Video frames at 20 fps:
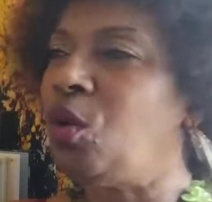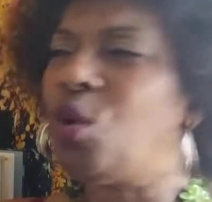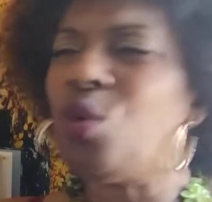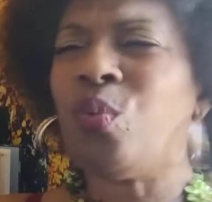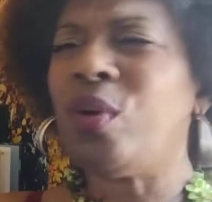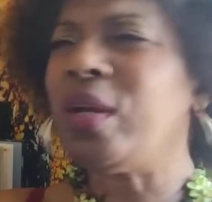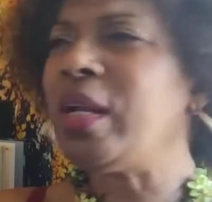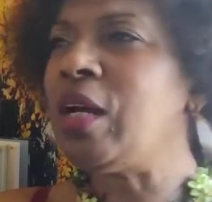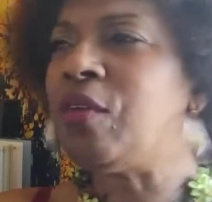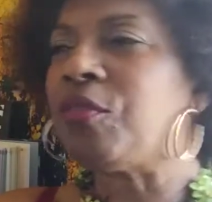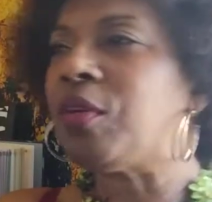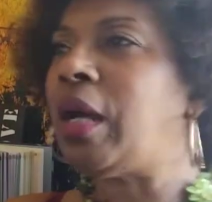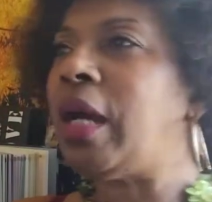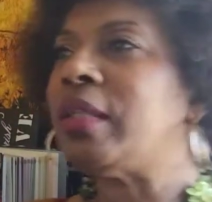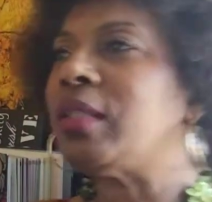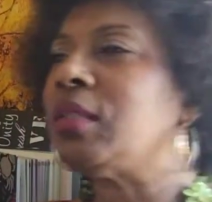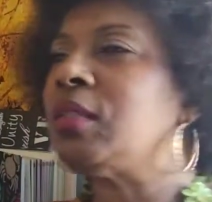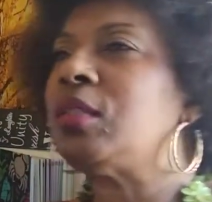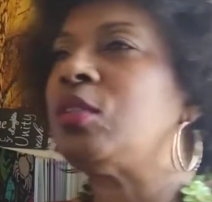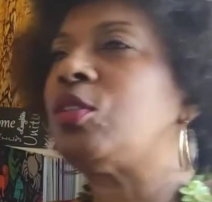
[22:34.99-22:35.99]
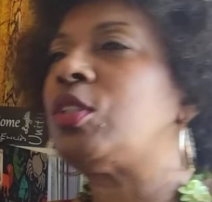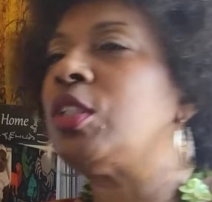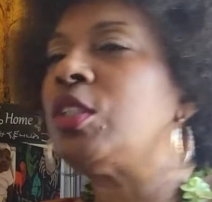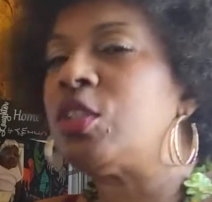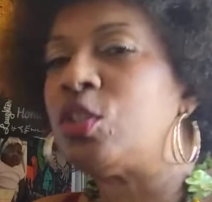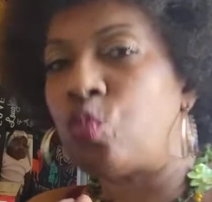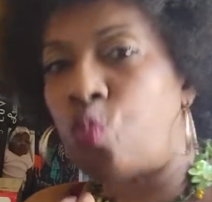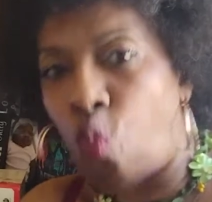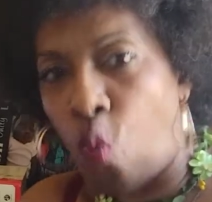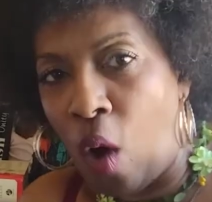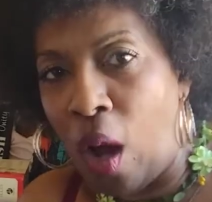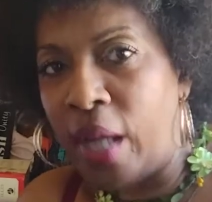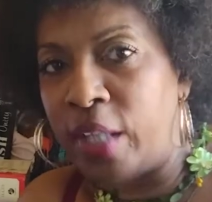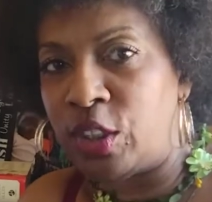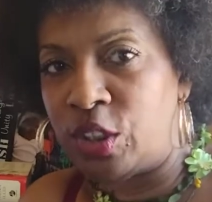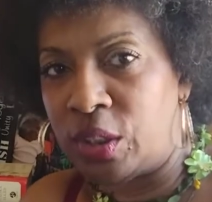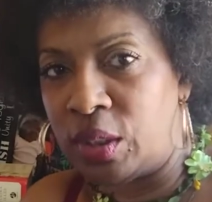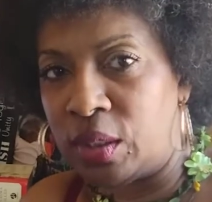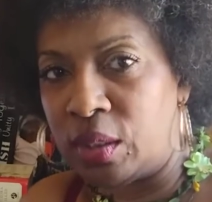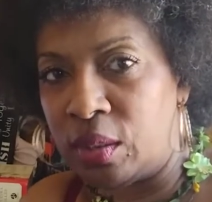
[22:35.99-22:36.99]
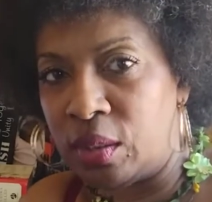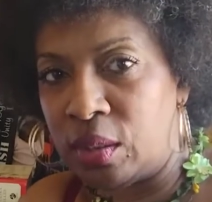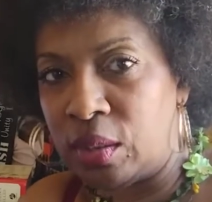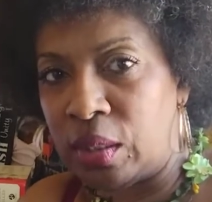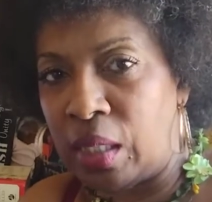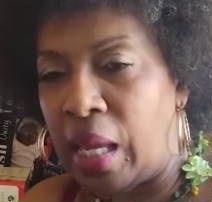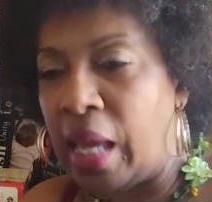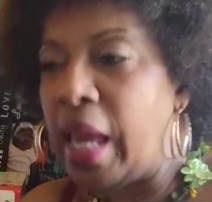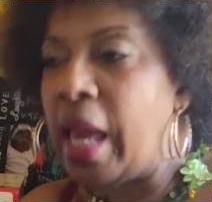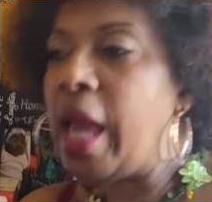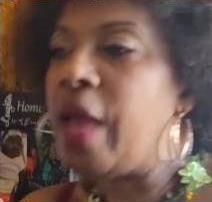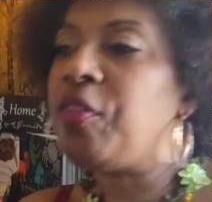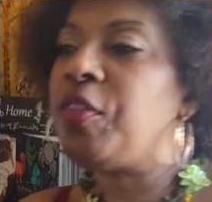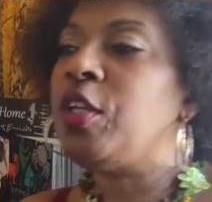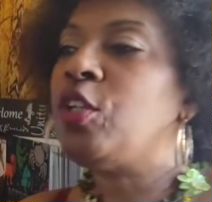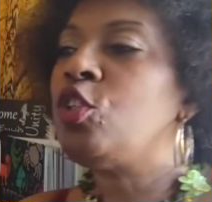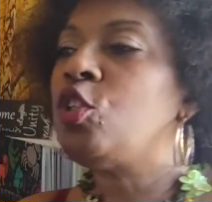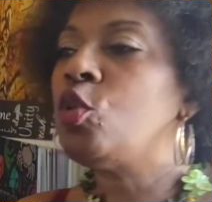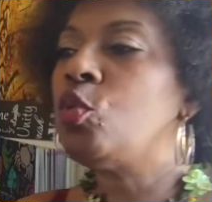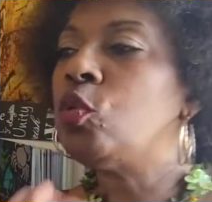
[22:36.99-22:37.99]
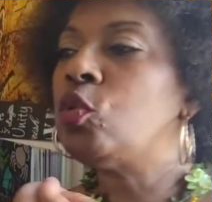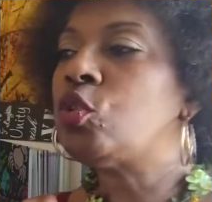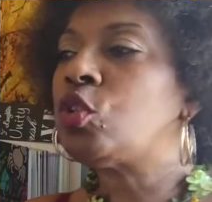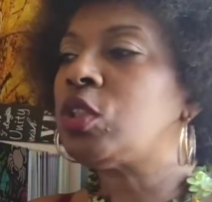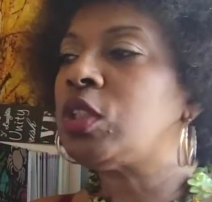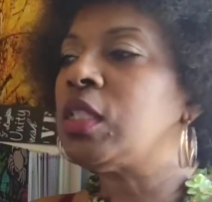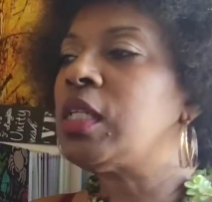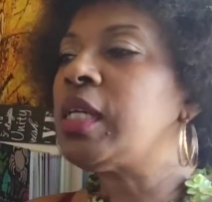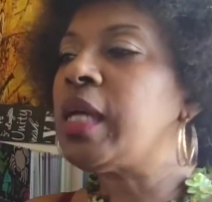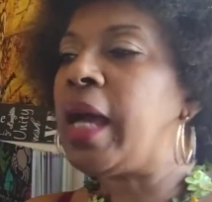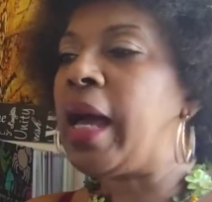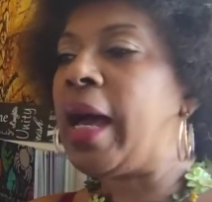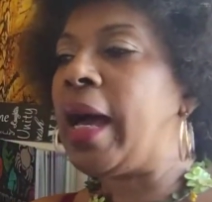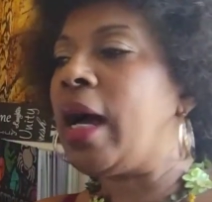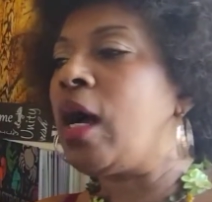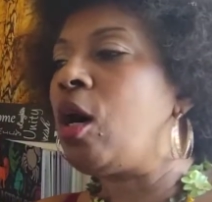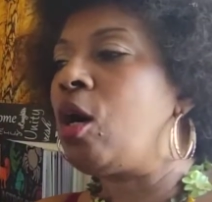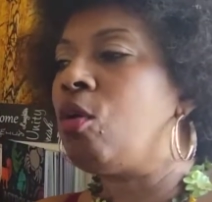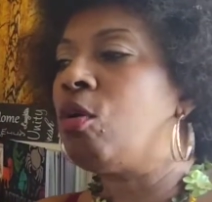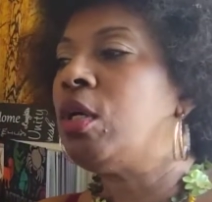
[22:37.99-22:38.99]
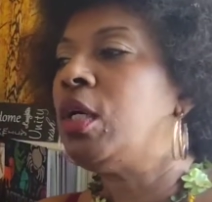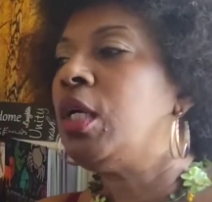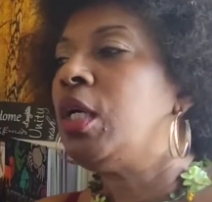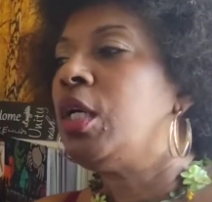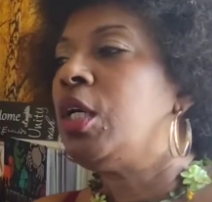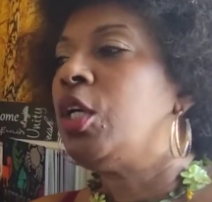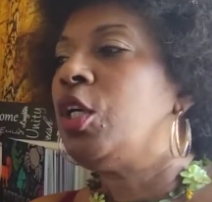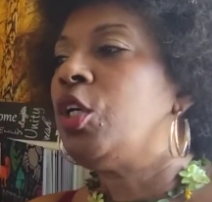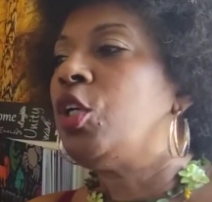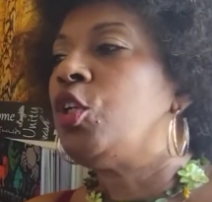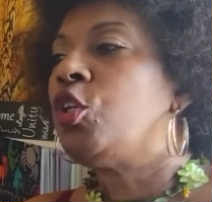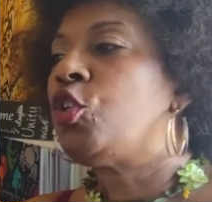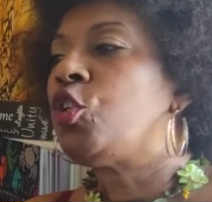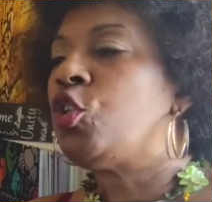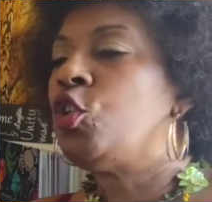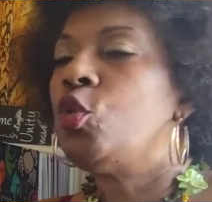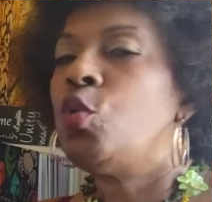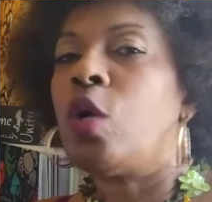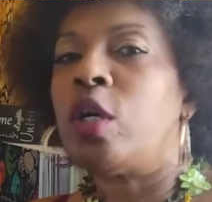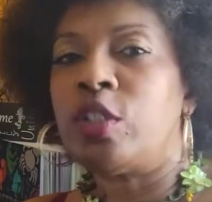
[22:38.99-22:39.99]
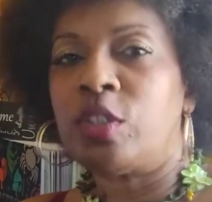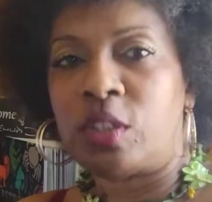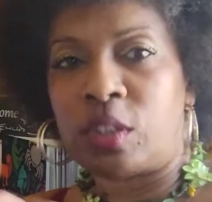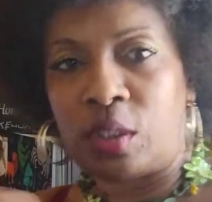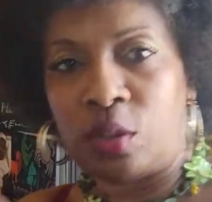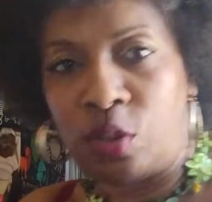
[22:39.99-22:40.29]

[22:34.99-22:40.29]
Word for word: or whatever. I just watch it, and then you will see how you are.